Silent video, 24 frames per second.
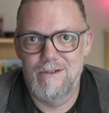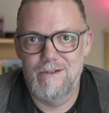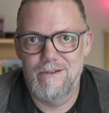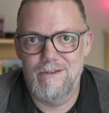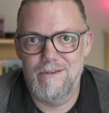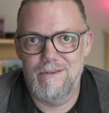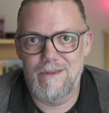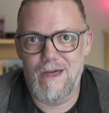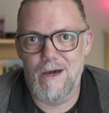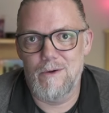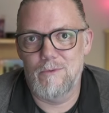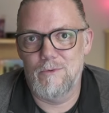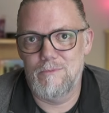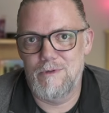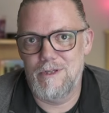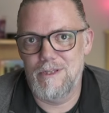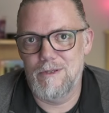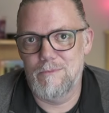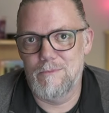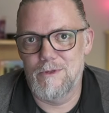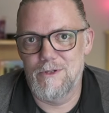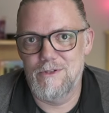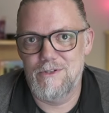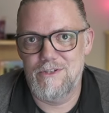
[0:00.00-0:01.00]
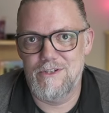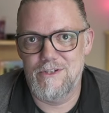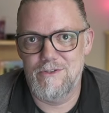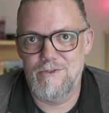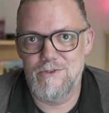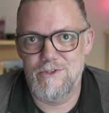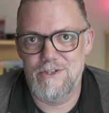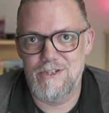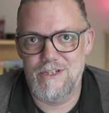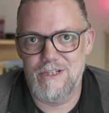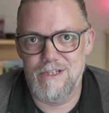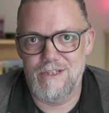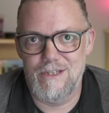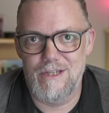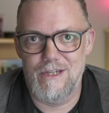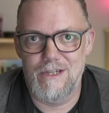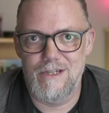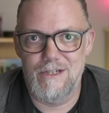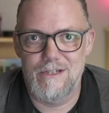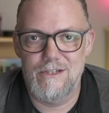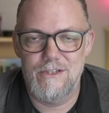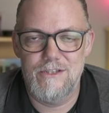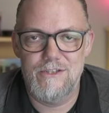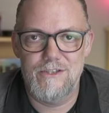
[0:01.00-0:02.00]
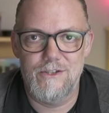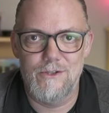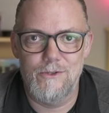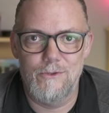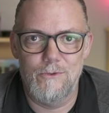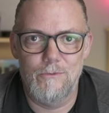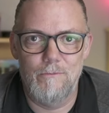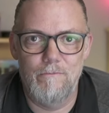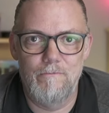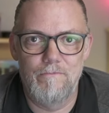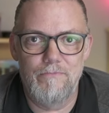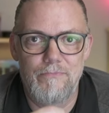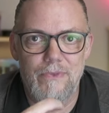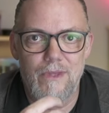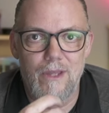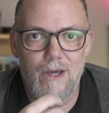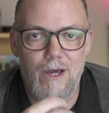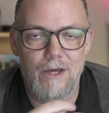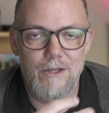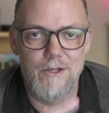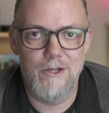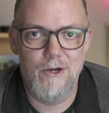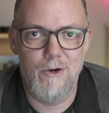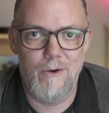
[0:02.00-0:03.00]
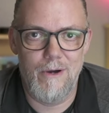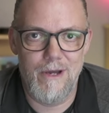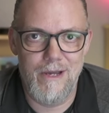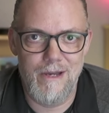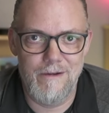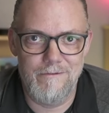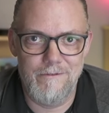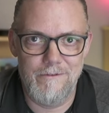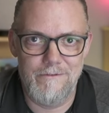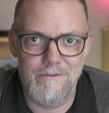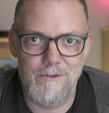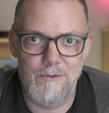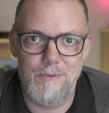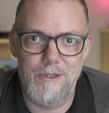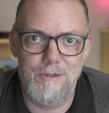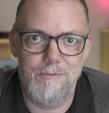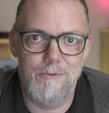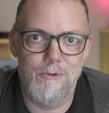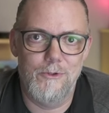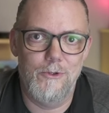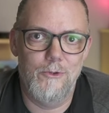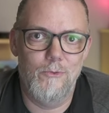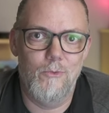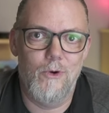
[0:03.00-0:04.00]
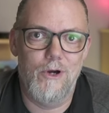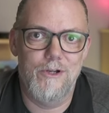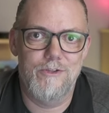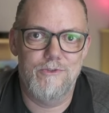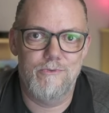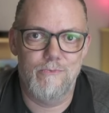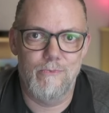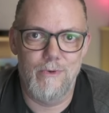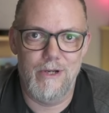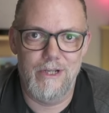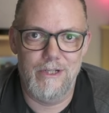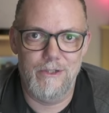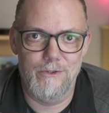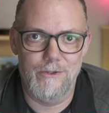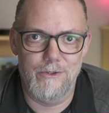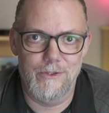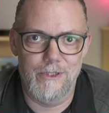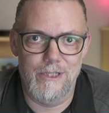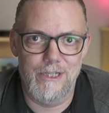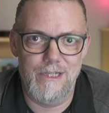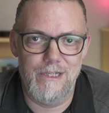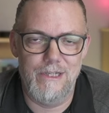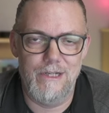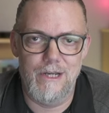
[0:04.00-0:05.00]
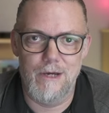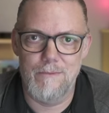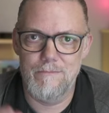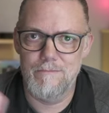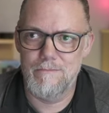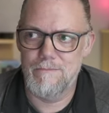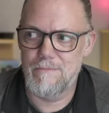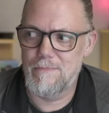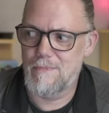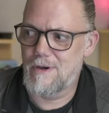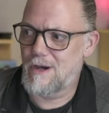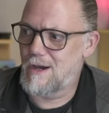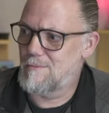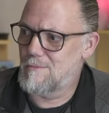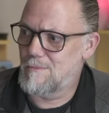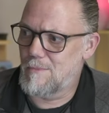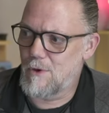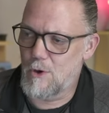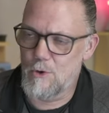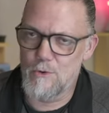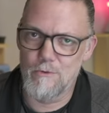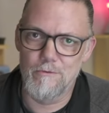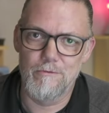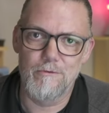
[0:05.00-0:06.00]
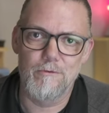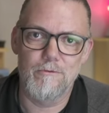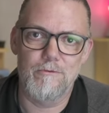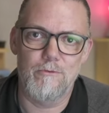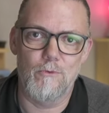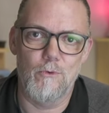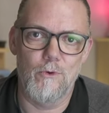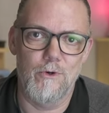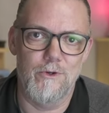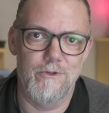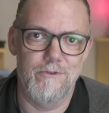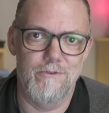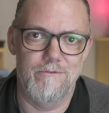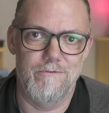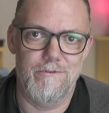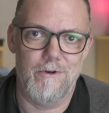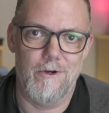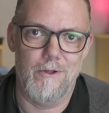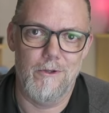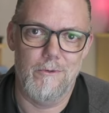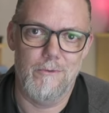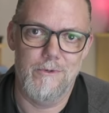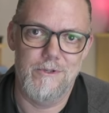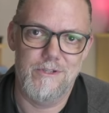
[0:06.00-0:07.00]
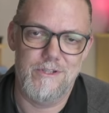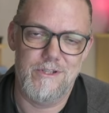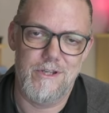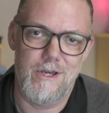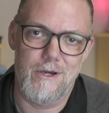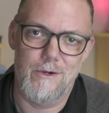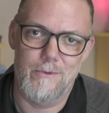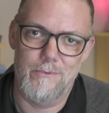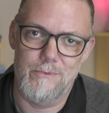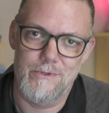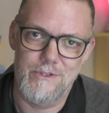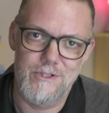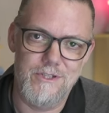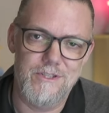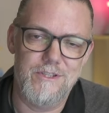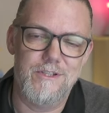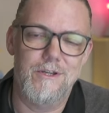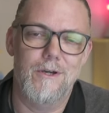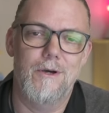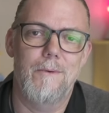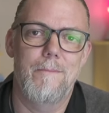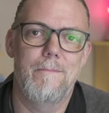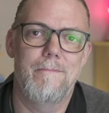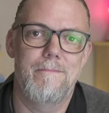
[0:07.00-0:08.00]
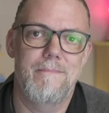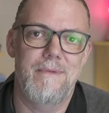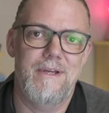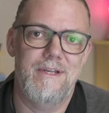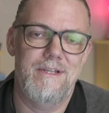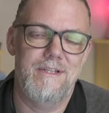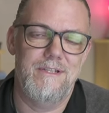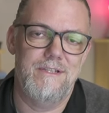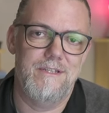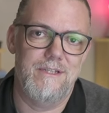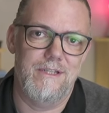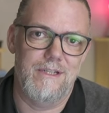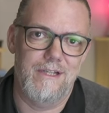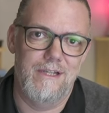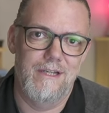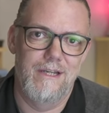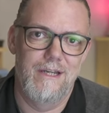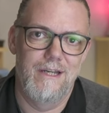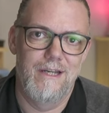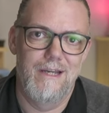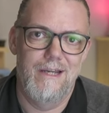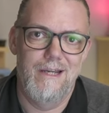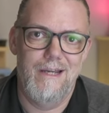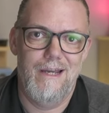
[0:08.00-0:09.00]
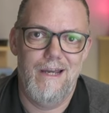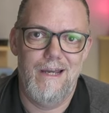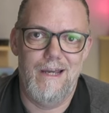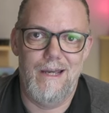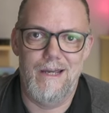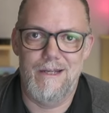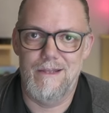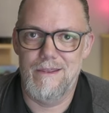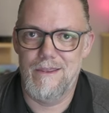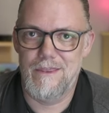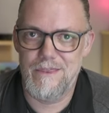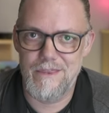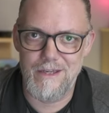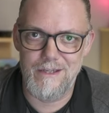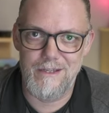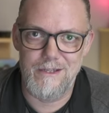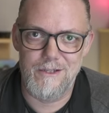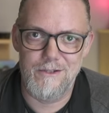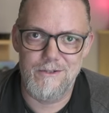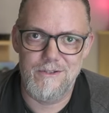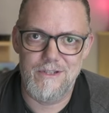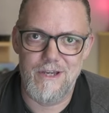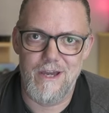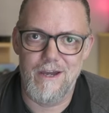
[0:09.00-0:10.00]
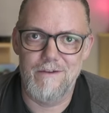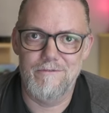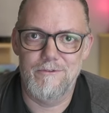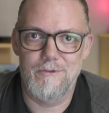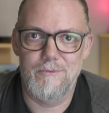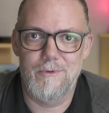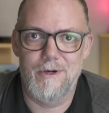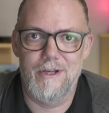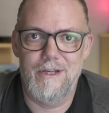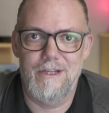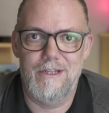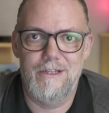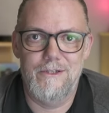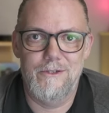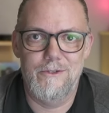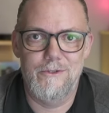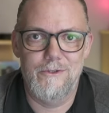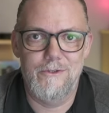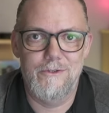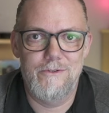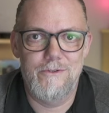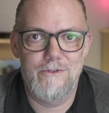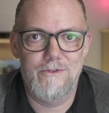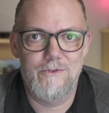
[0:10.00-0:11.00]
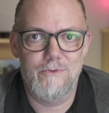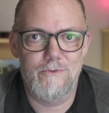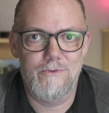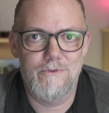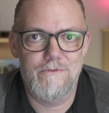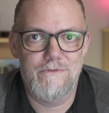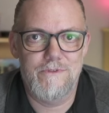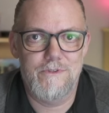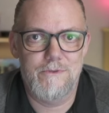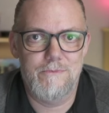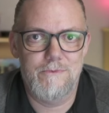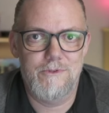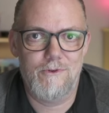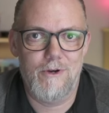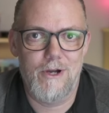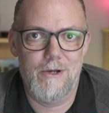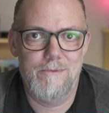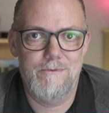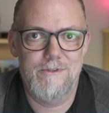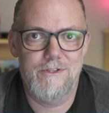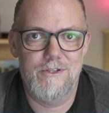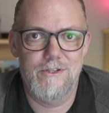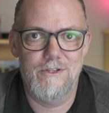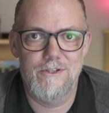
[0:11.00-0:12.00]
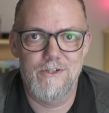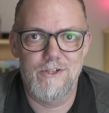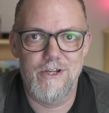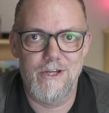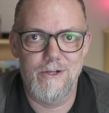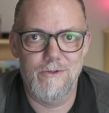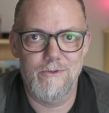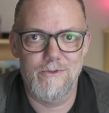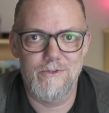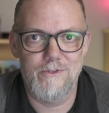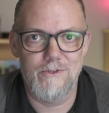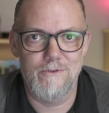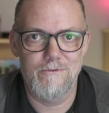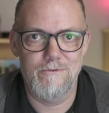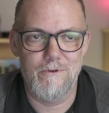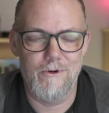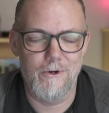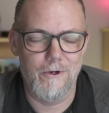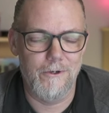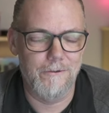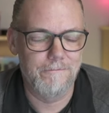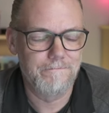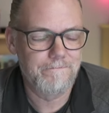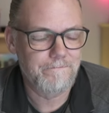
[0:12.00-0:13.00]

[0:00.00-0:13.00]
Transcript: that would be the most interesting thing. So I know I have a few people who watch regularly, and I'm I'm over four hundred followers now, which is amazing. And thank you to everybody who sort of subscribes to the channel so far.